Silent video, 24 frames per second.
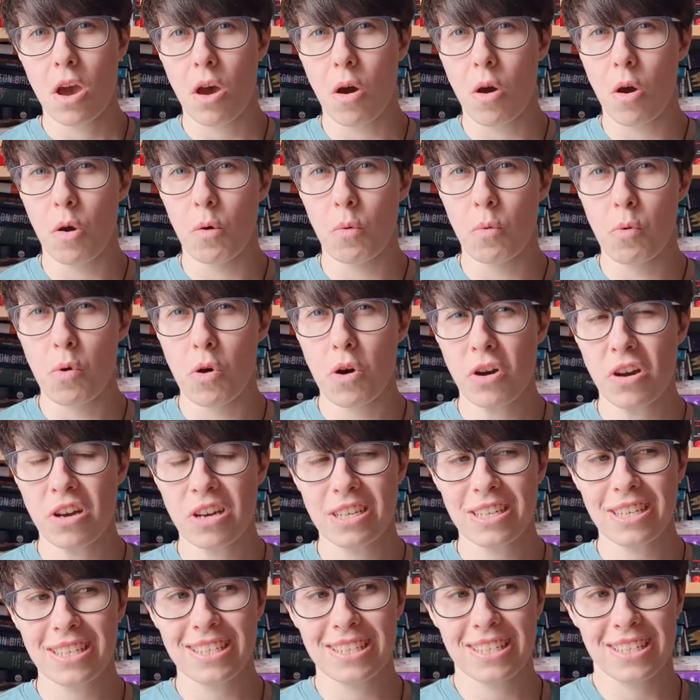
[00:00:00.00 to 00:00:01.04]

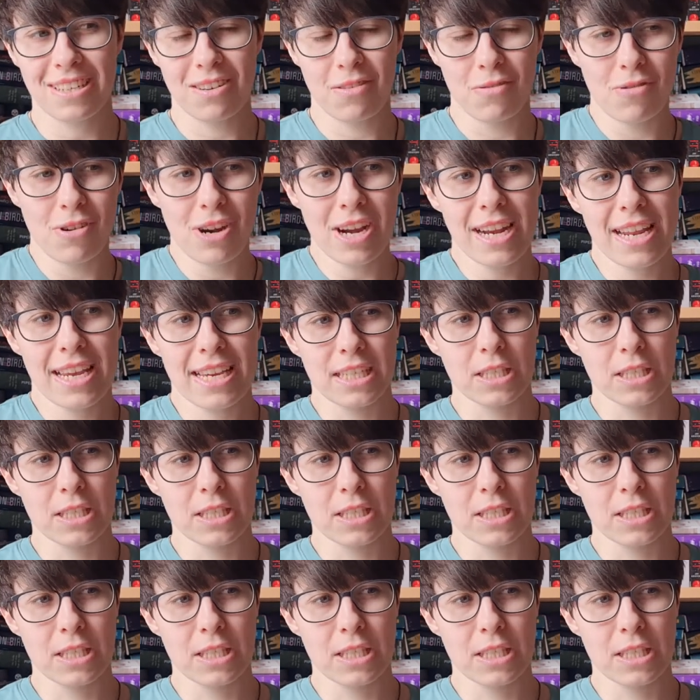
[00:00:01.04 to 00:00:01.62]
weren't really